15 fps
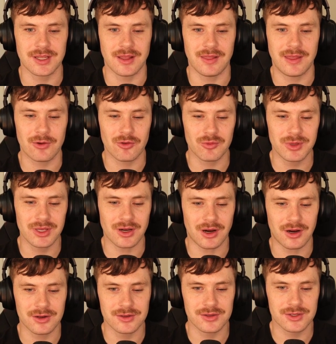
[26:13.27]
There will be
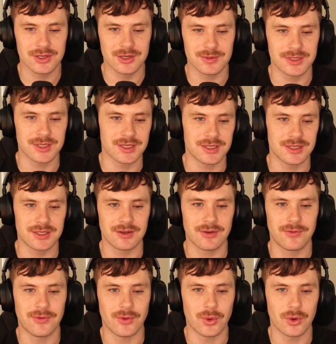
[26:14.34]
audio descriptions
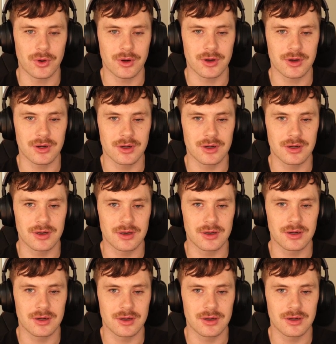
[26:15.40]
for
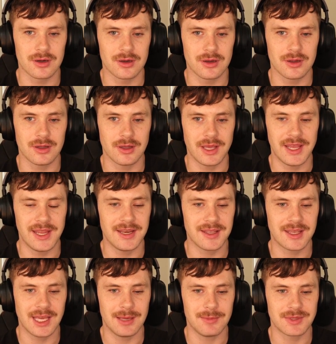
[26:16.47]

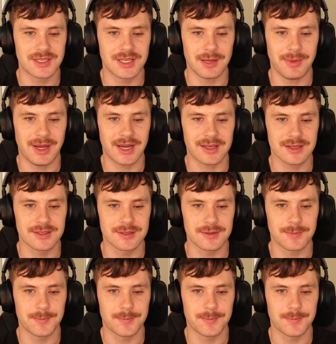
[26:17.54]
in-game cinematics.